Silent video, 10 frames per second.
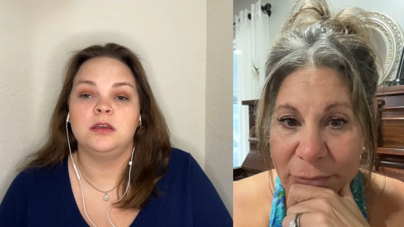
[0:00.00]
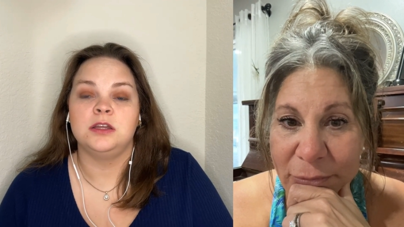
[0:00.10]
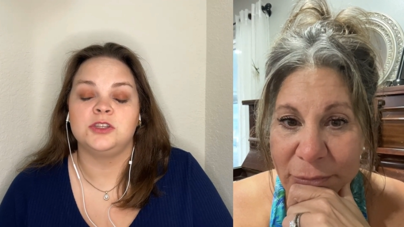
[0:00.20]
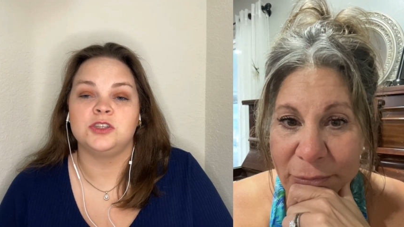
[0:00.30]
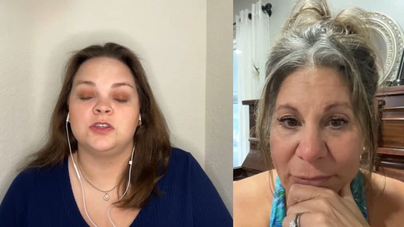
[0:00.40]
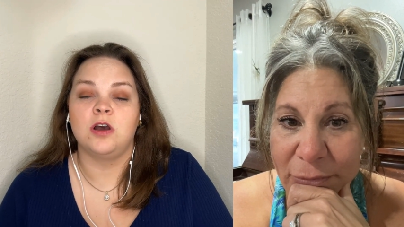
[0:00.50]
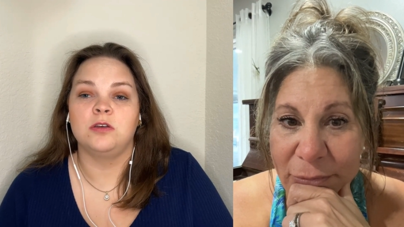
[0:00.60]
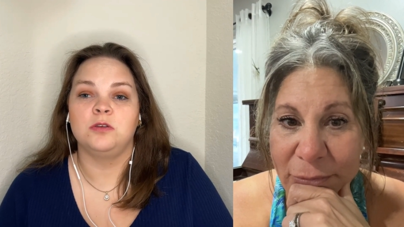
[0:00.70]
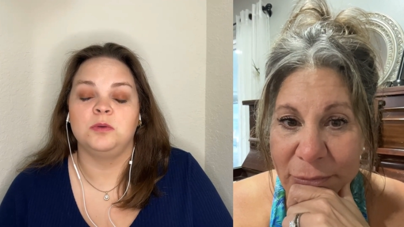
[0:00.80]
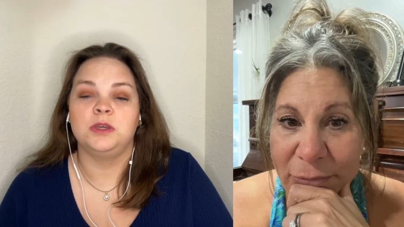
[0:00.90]
Speaker 1: It's just not
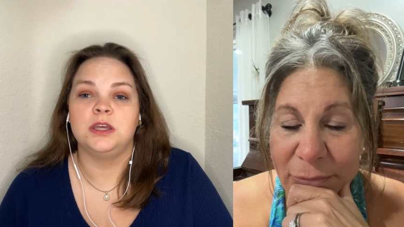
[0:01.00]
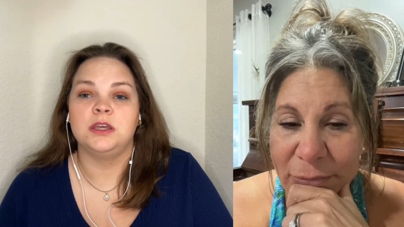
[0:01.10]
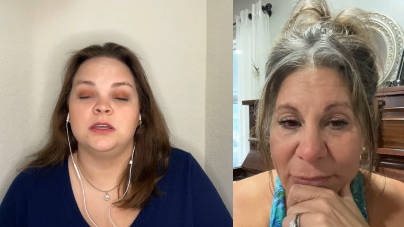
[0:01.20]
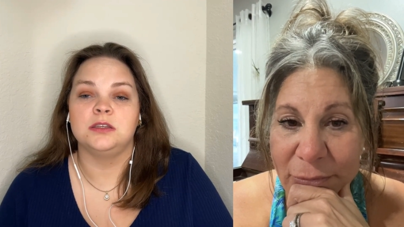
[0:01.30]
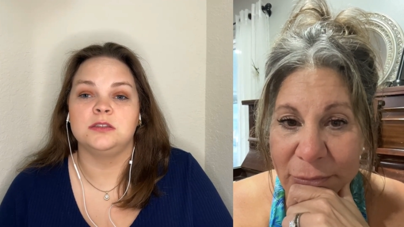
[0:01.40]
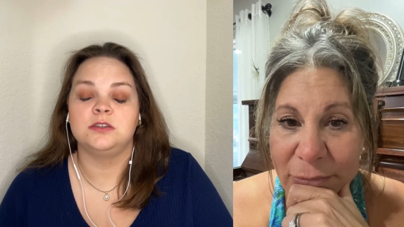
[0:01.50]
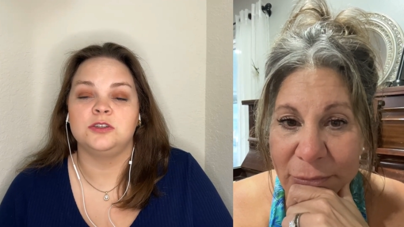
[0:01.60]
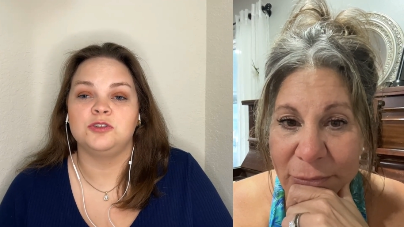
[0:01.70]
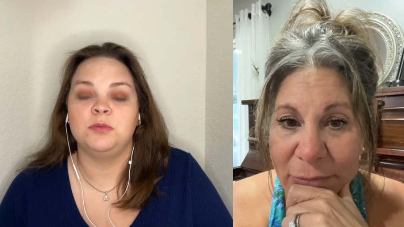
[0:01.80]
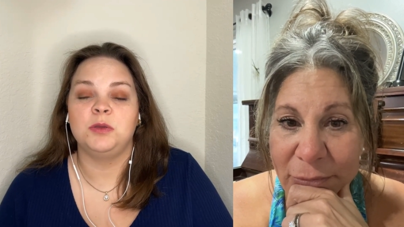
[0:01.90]
who he is to
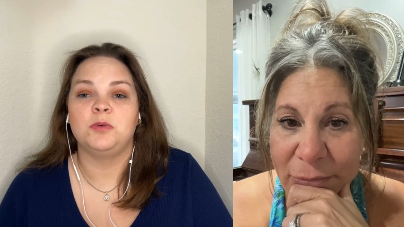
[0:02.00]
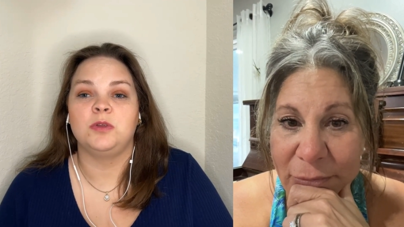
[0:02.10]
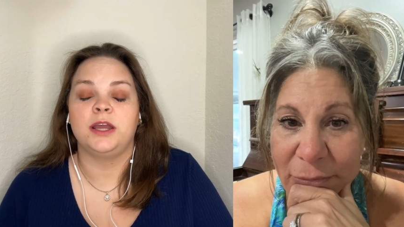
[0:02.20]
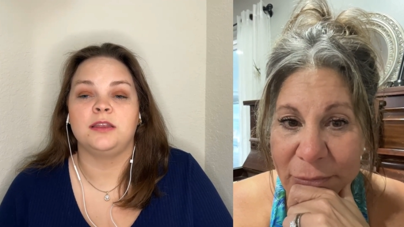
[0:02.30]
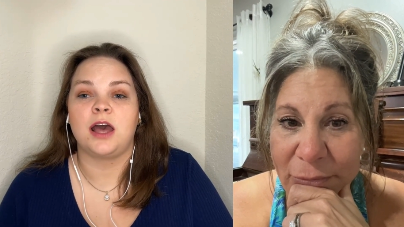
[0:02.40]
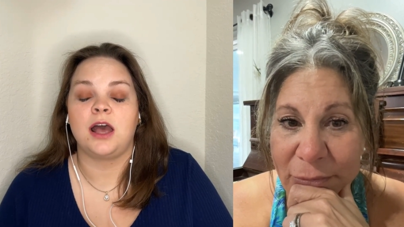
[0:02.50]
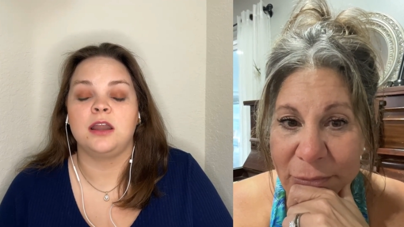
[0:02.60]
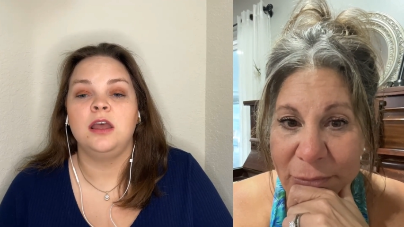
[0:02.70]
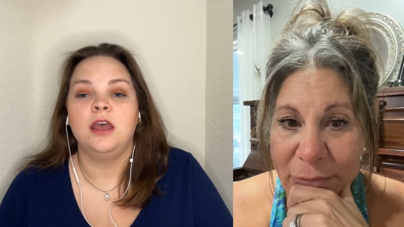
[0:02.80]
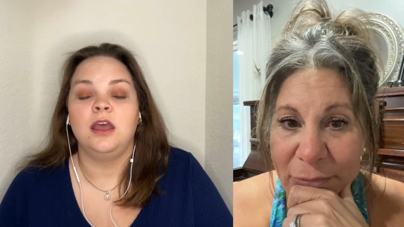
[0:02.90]
treat people like that
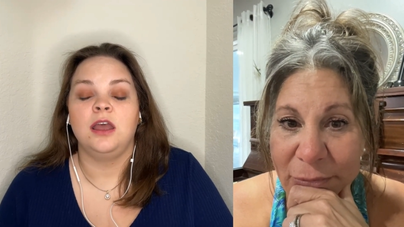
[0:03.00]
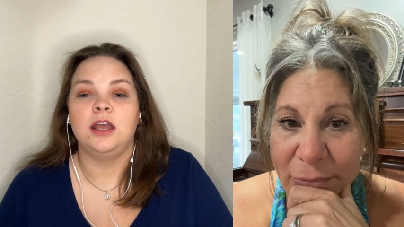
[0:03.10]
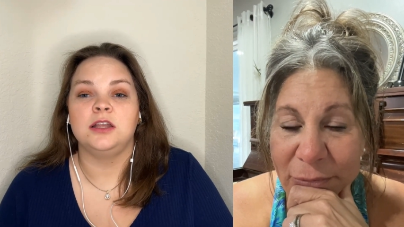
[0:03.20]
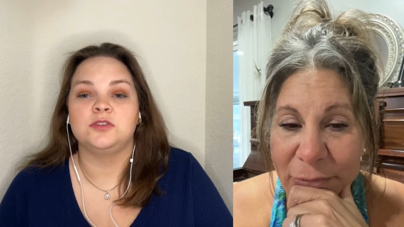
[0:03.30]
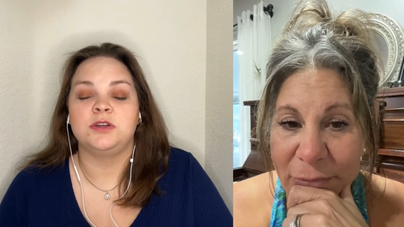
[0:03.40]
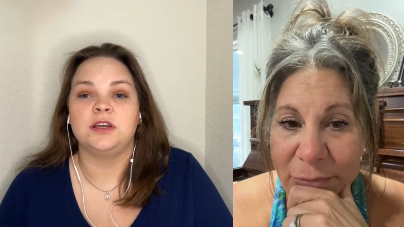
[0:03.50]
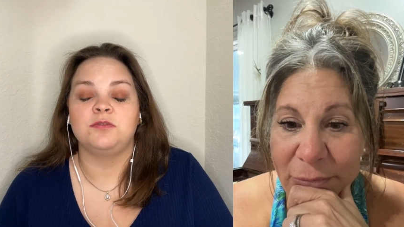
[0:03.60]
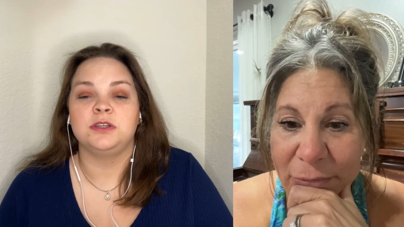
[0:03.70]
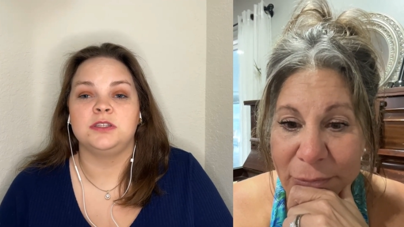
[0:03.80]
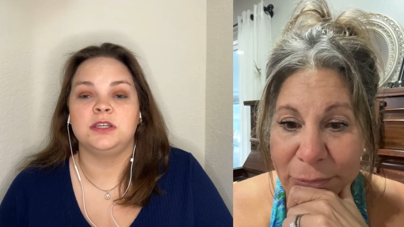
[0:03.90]
and so i
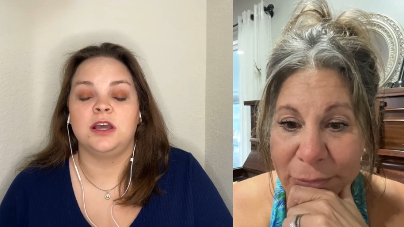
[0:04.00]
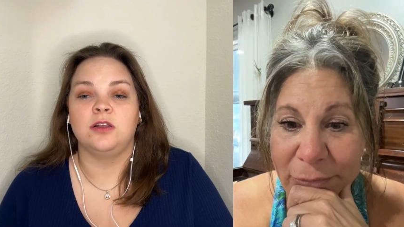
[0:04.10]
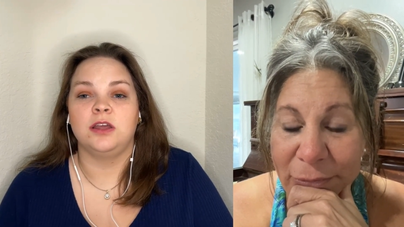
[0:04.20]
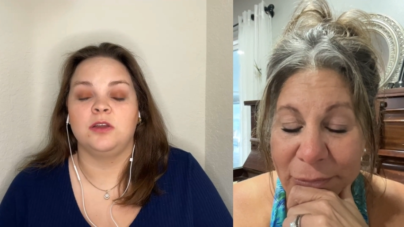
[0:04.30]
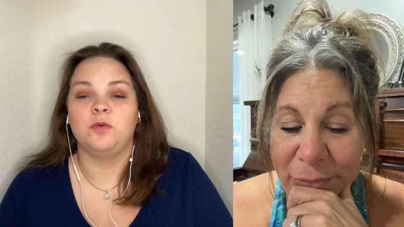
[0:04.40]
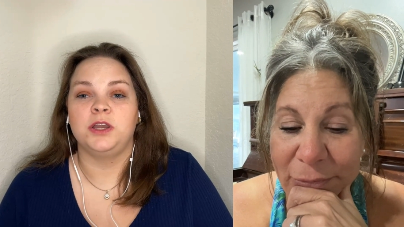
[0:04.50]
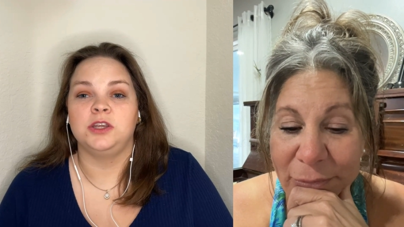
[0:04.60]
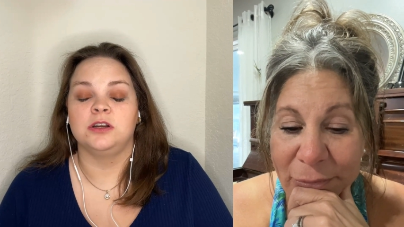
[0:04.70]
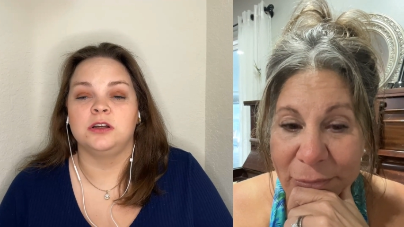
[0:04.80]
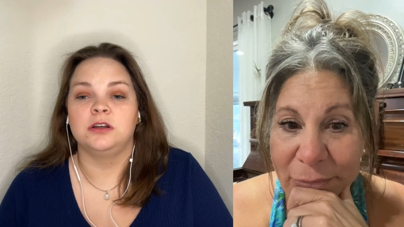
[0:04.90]
definitely see how like when
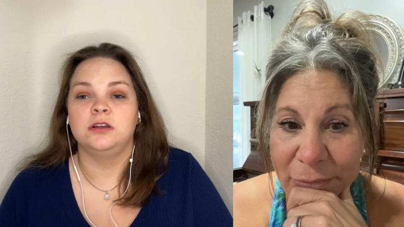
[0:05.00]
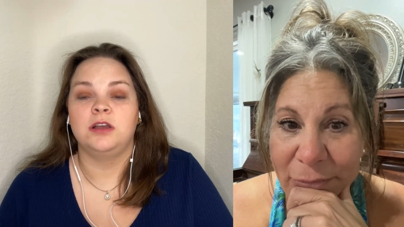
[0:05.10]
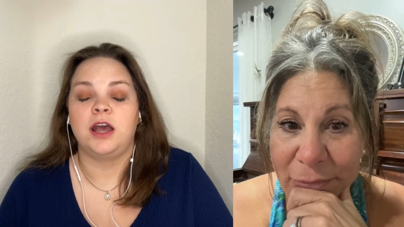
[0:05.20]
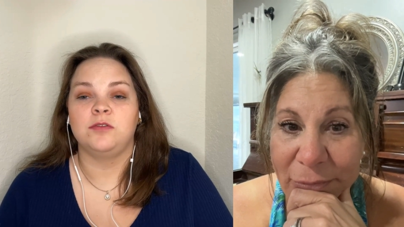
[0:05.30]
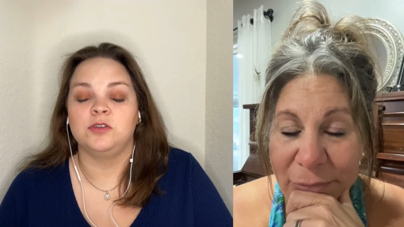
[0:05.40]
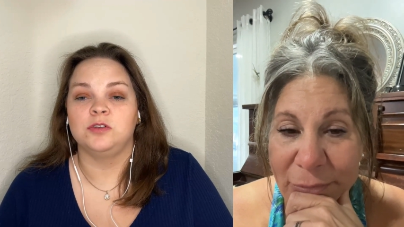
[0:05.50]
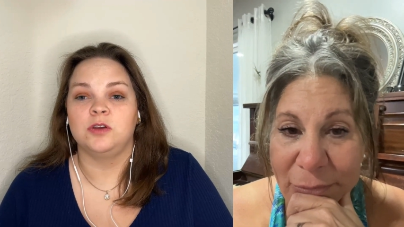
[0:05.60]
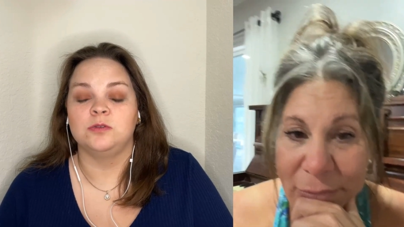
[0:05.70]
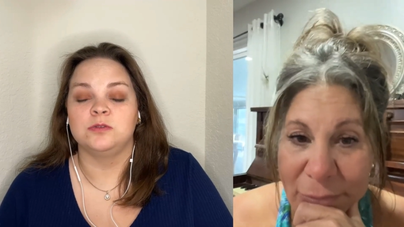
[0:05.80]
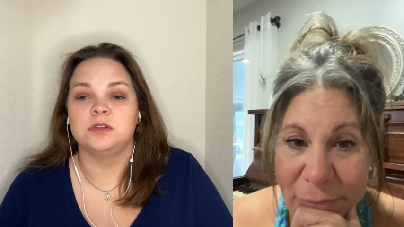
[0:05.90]
you're have your
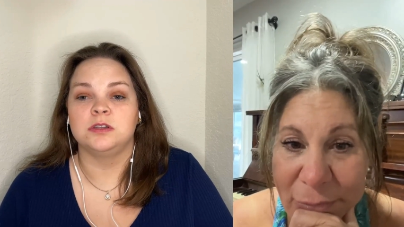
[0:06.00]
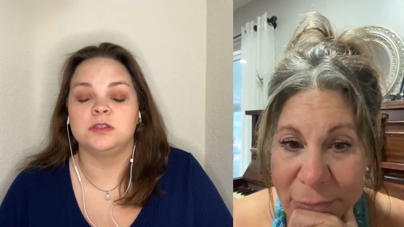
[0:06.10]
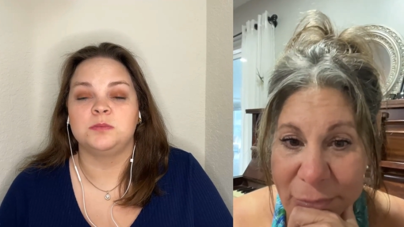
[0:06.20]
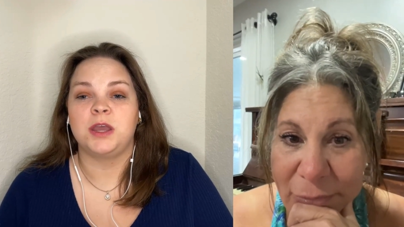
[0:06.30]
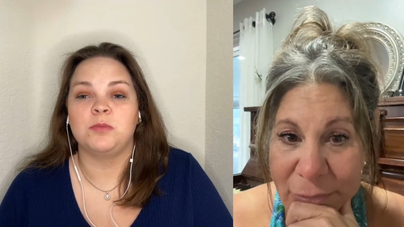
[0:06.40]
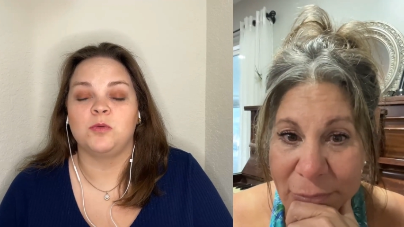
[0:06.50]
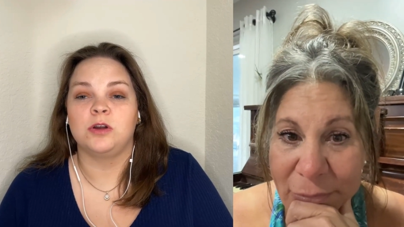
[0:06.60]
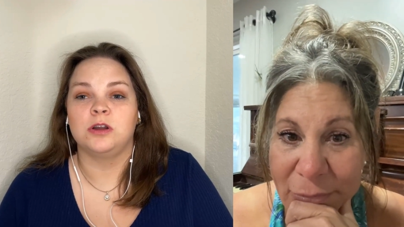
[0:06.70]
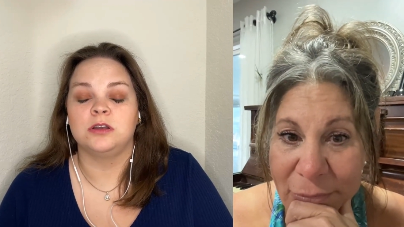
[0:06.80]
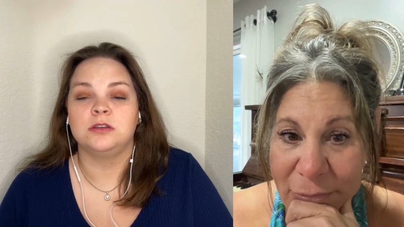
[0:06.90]
nose in this
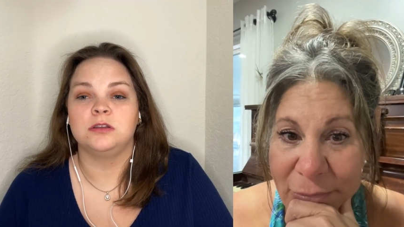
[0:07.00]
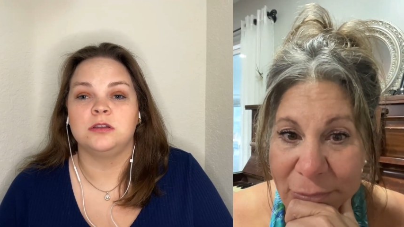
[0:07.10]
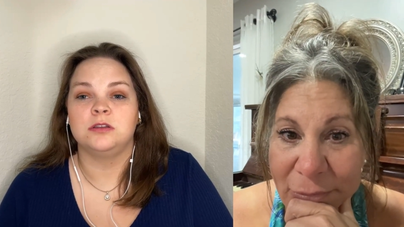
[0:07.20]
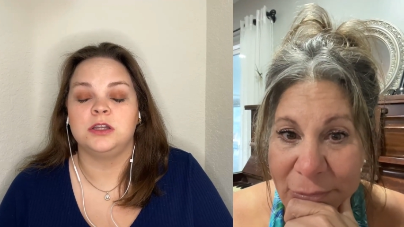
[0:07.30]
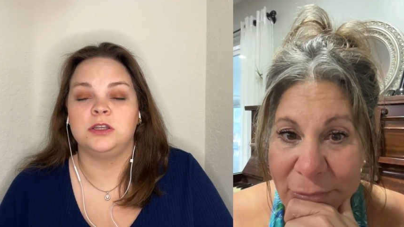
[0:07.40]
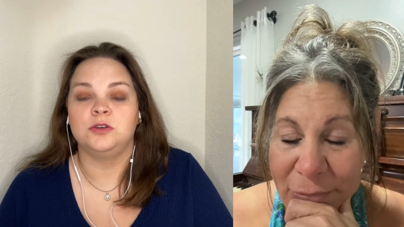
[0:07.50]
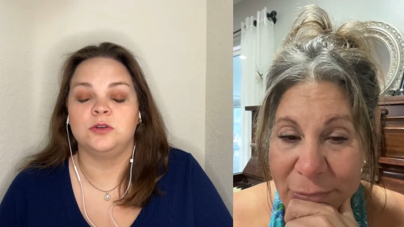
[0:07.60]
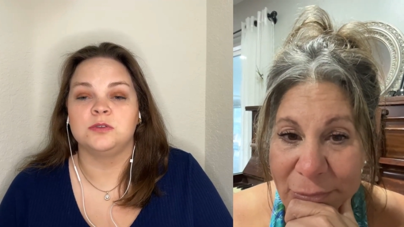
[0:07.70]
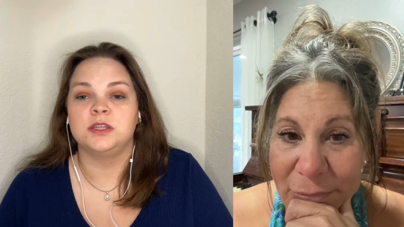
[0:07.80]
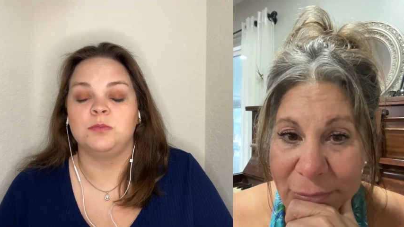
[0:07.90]
paperwork you
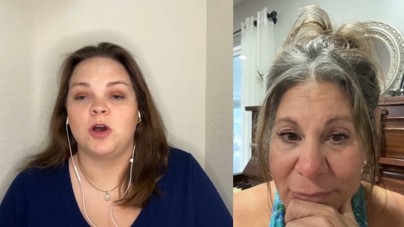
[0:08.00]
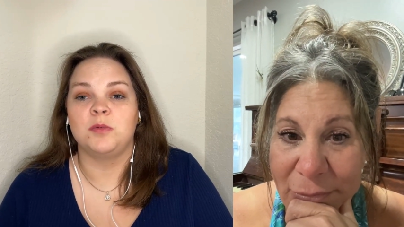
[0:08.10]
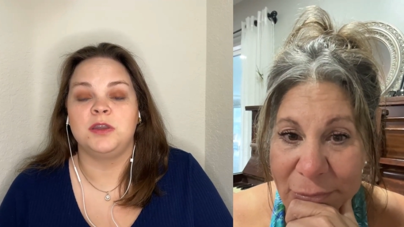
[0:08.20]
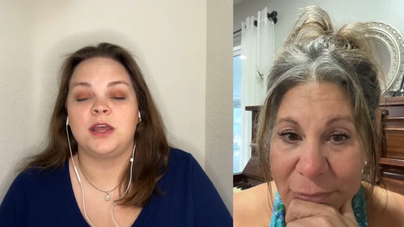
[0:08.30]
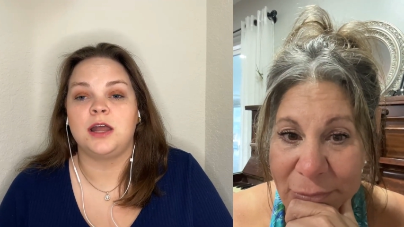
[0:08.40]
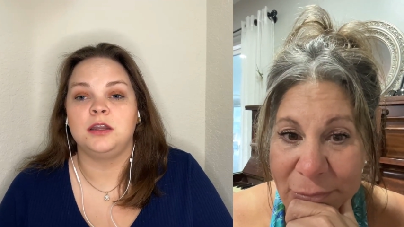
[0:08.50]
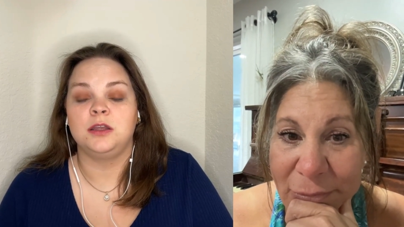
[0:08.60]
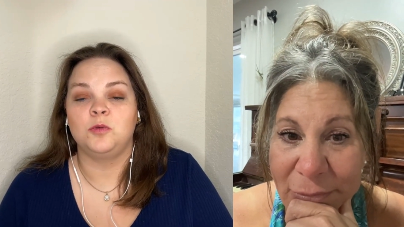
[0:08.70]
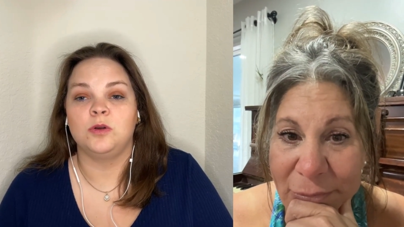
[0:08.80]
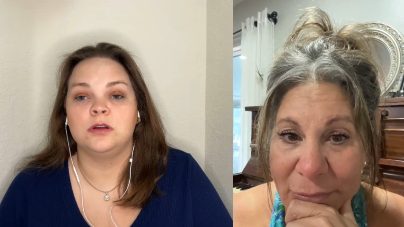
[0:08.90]
don't see mom and dad
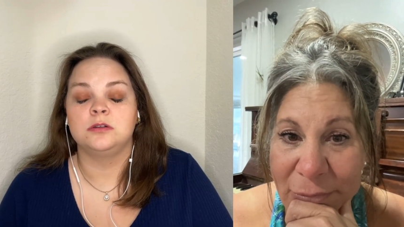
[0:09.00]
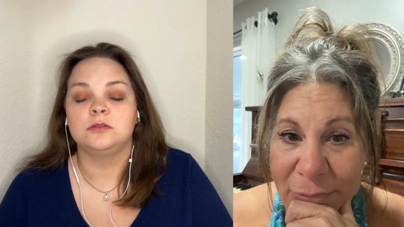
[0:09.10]
anymore